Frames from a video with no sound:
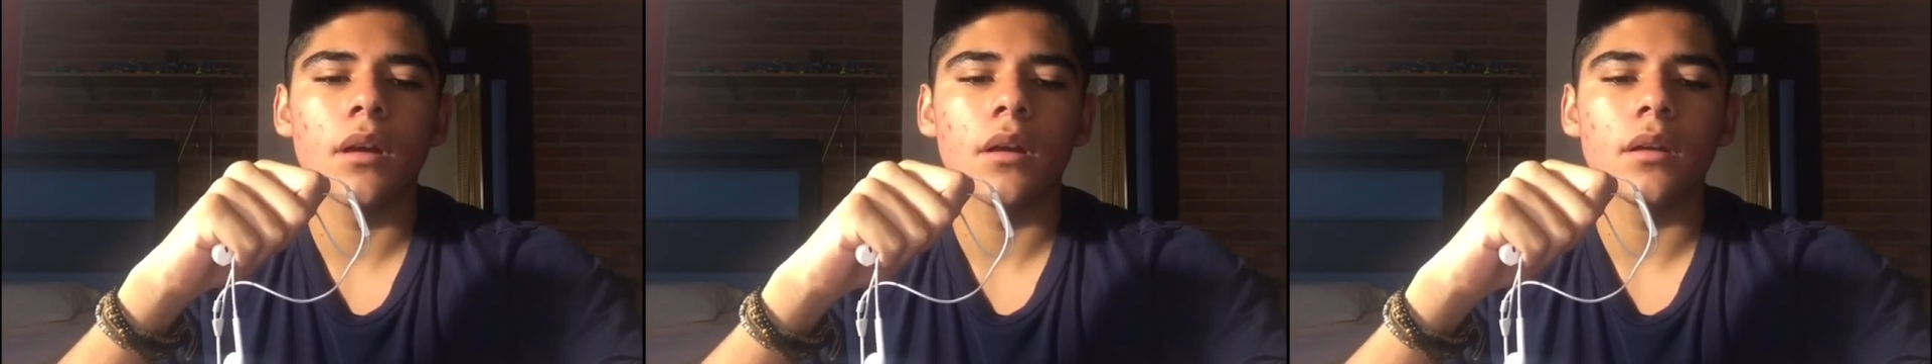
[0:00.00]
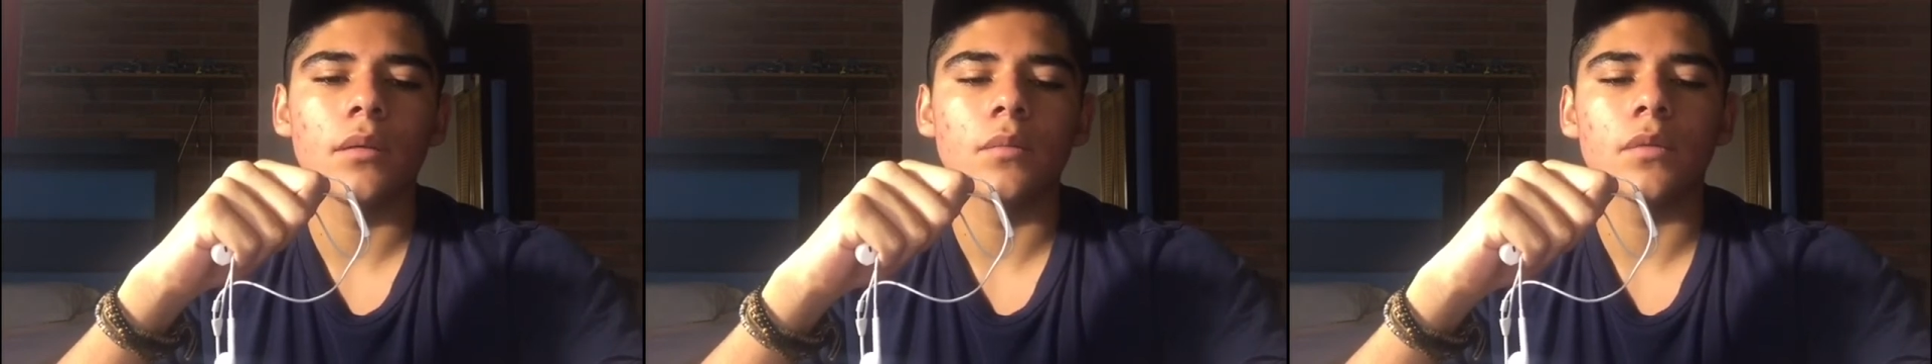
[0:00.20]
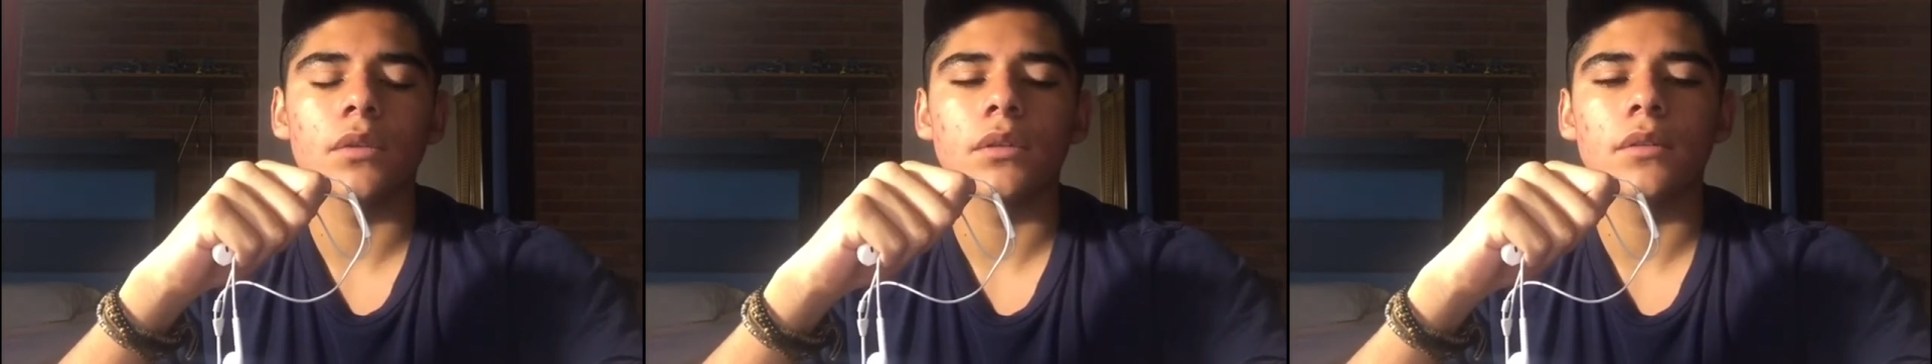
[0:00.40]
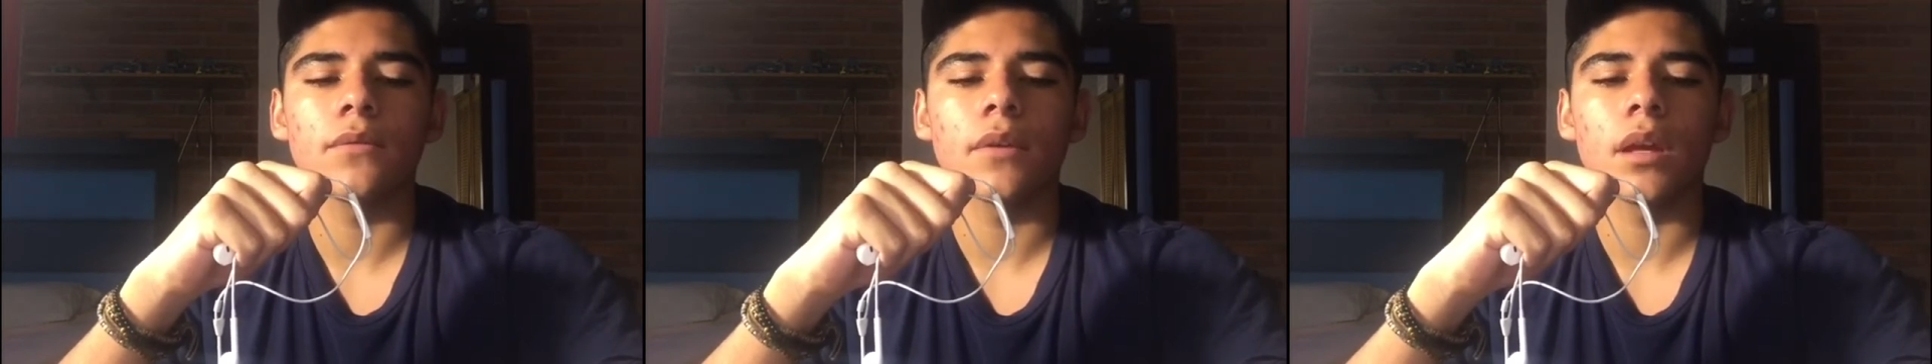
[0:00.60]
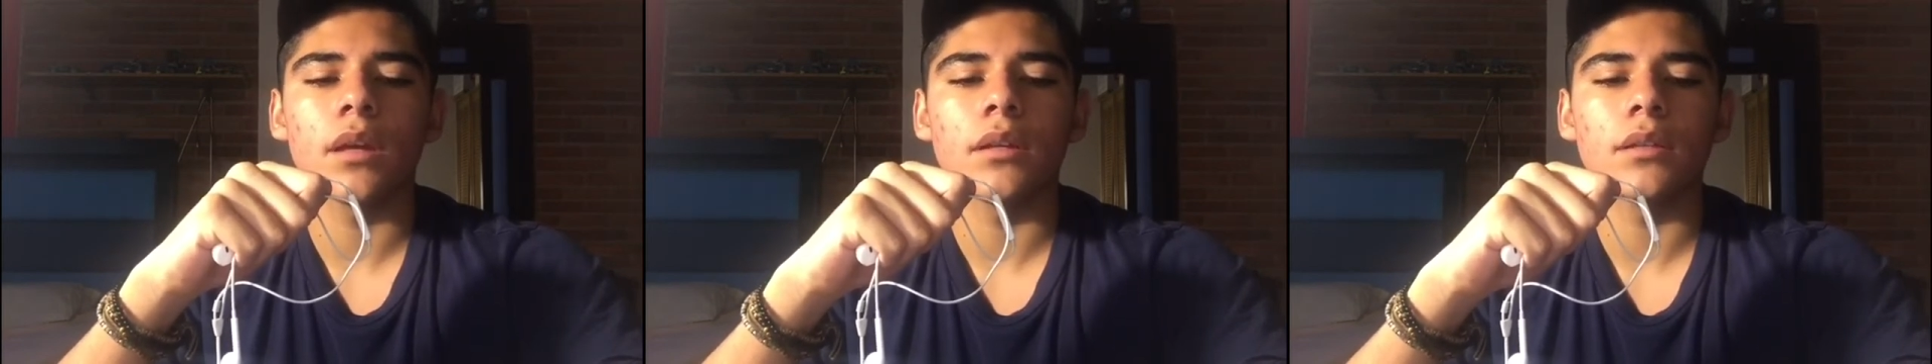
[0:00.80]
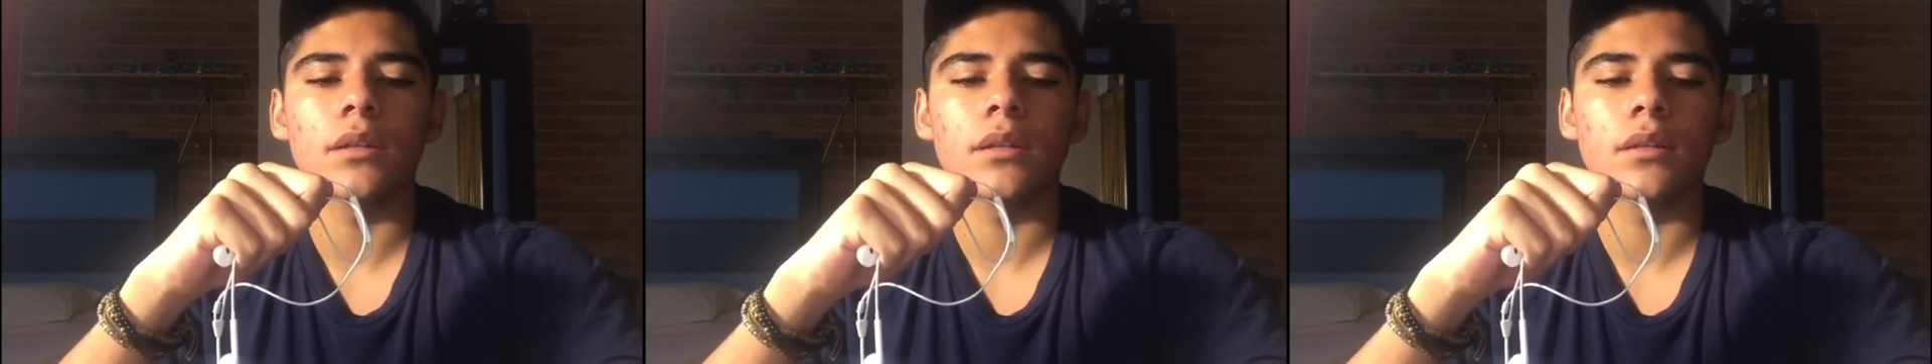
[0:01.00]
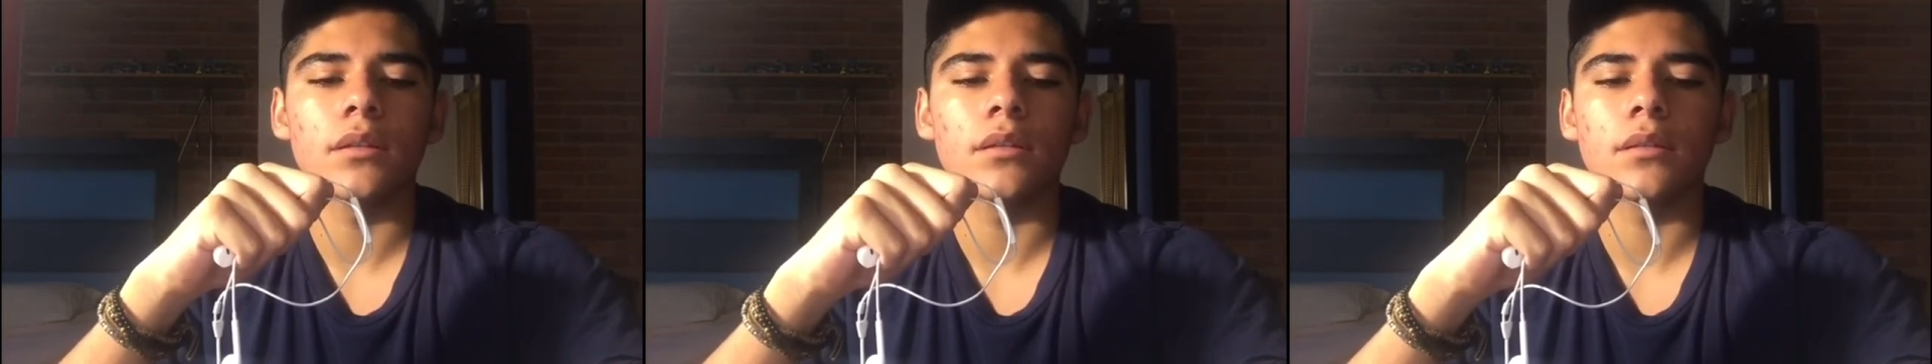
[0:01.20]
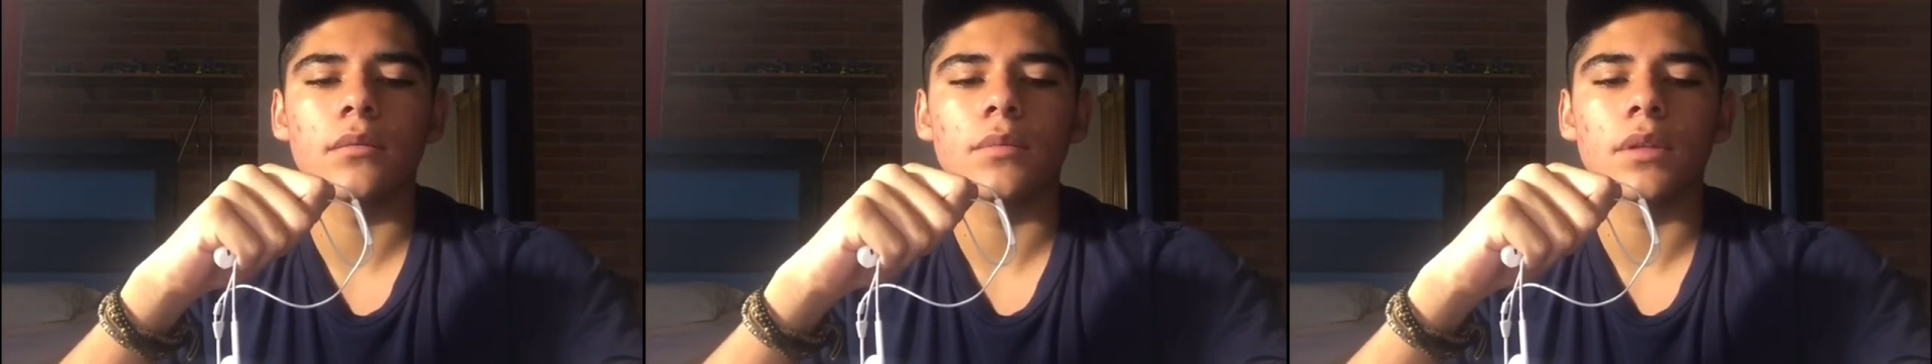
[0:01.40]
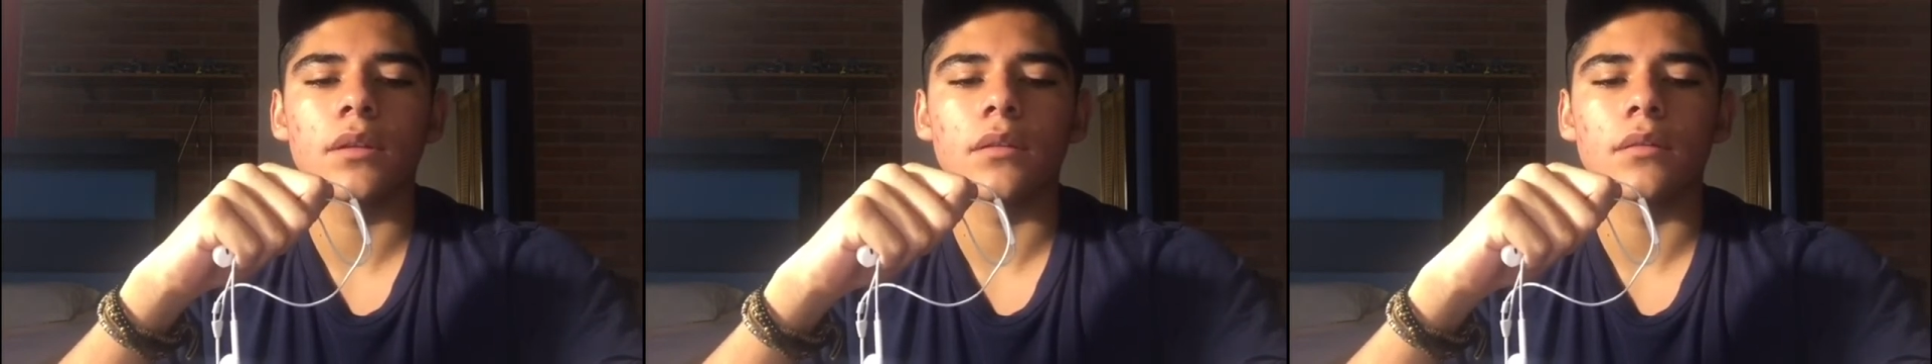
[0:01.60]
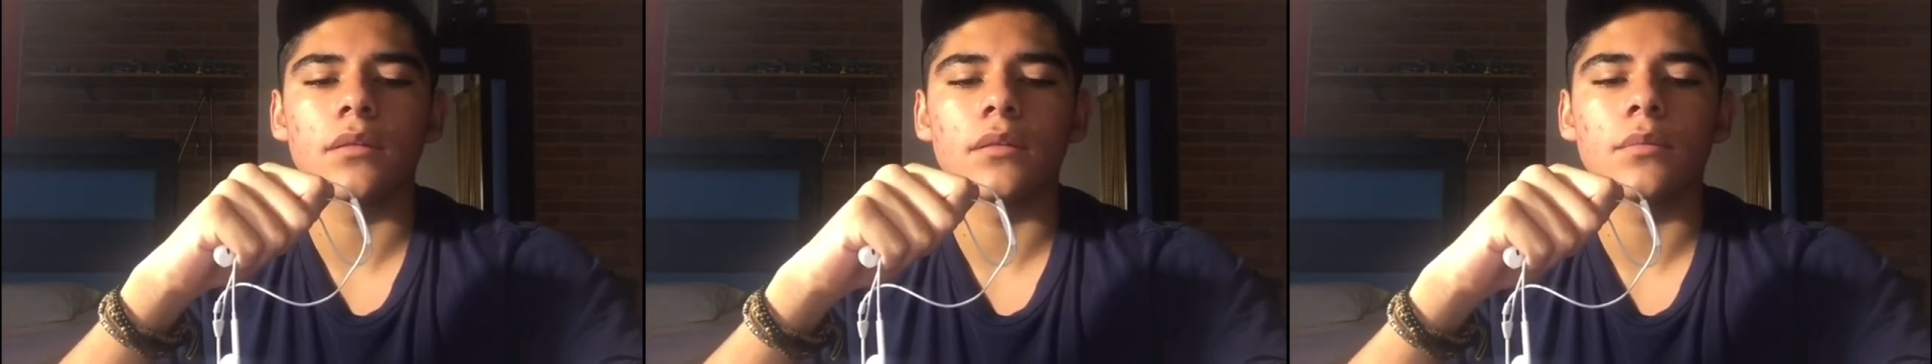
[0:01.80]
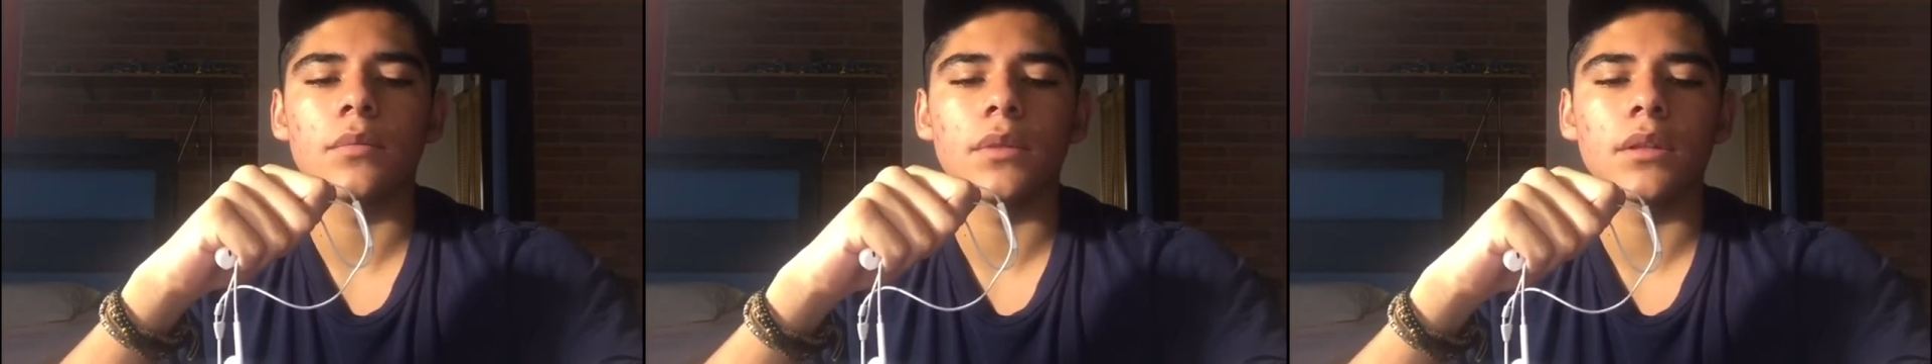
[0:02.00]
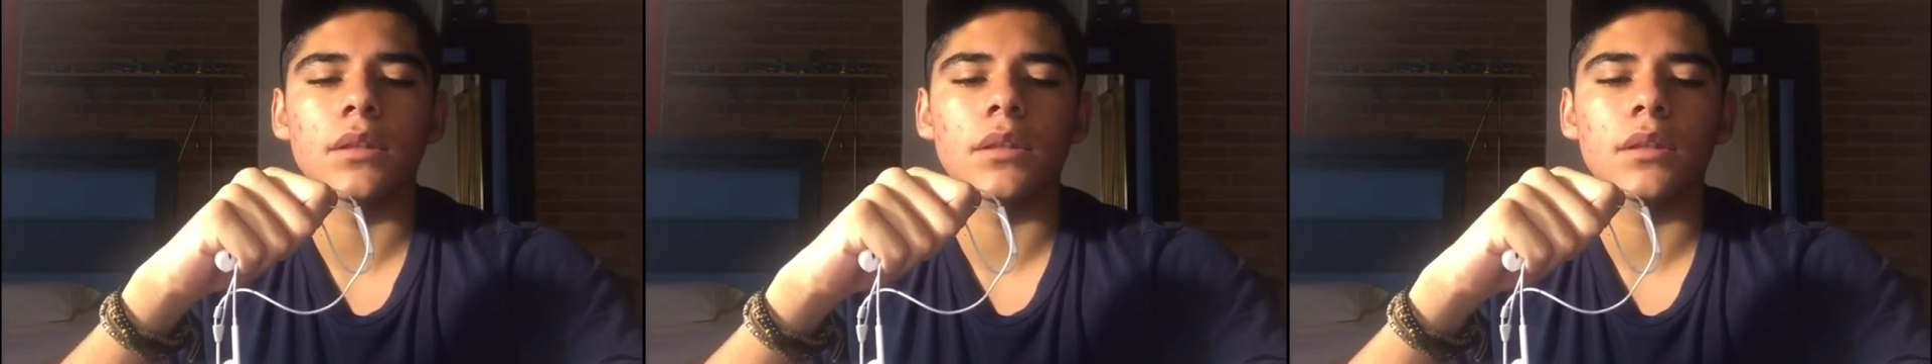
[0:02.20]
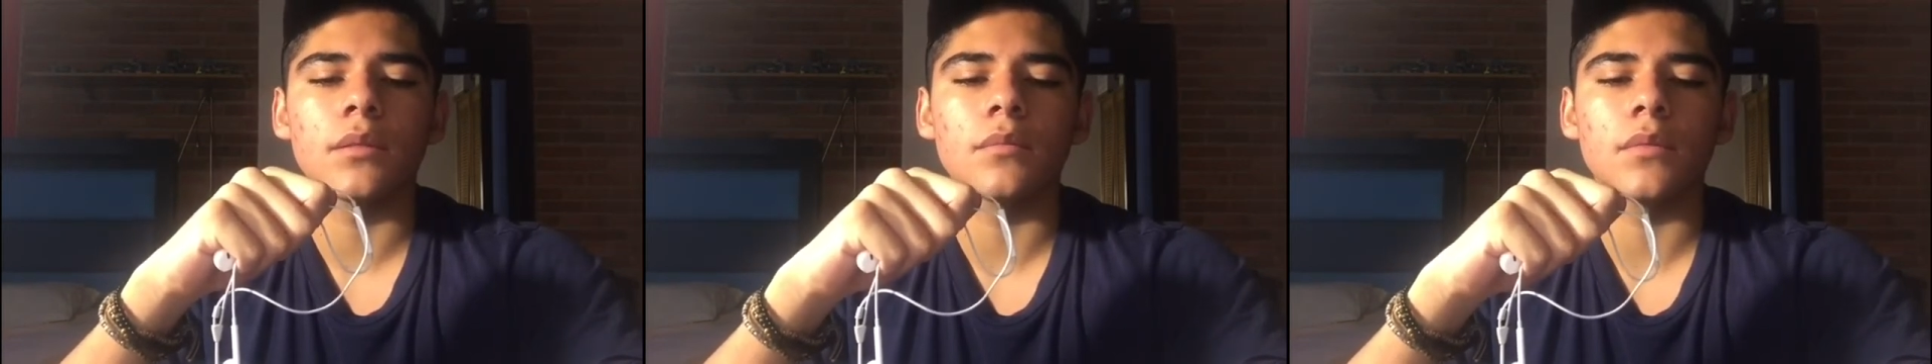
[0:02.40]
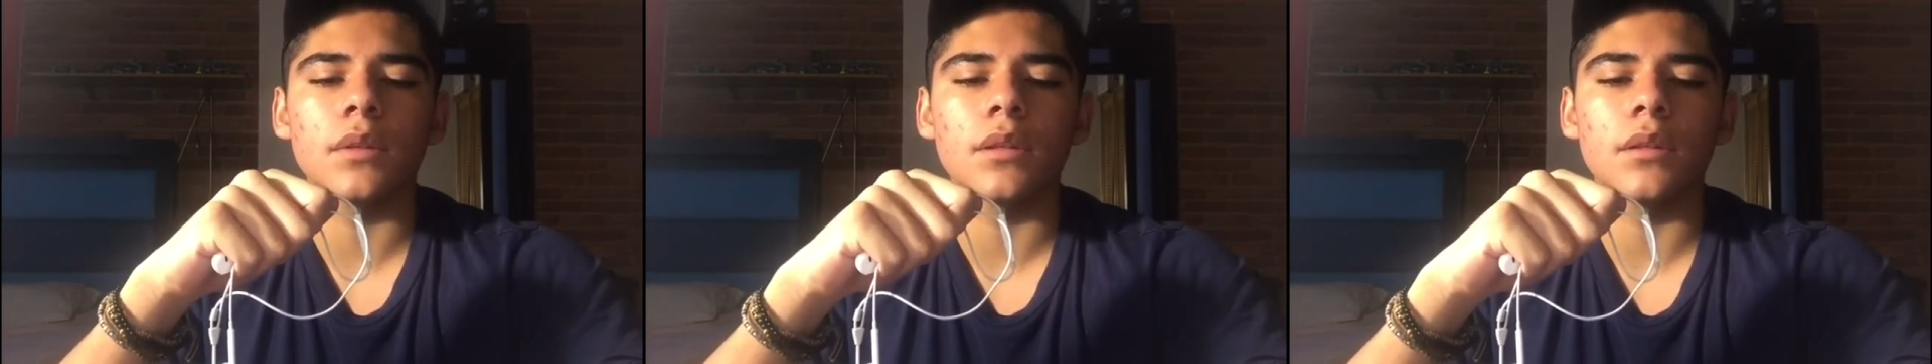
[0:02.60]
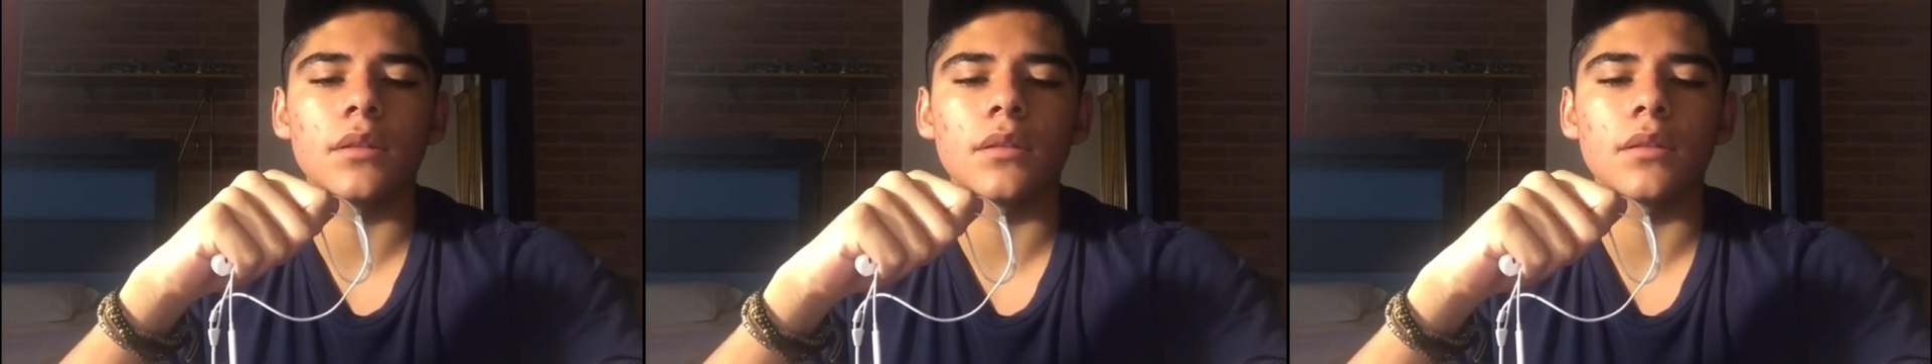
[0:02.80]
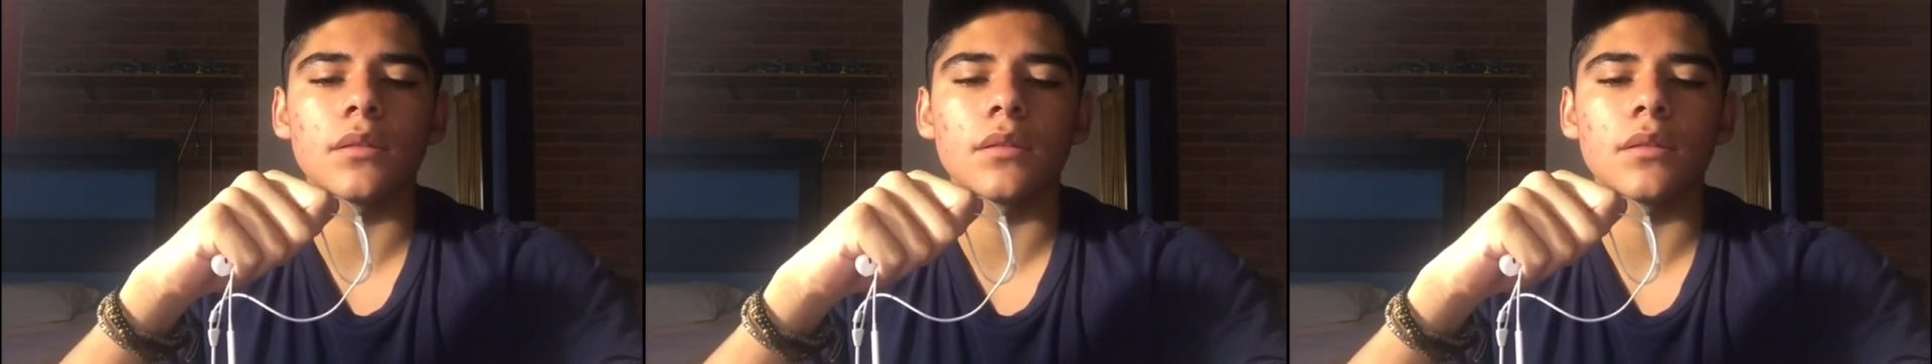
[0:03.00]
In most of the cases, it's because the victim is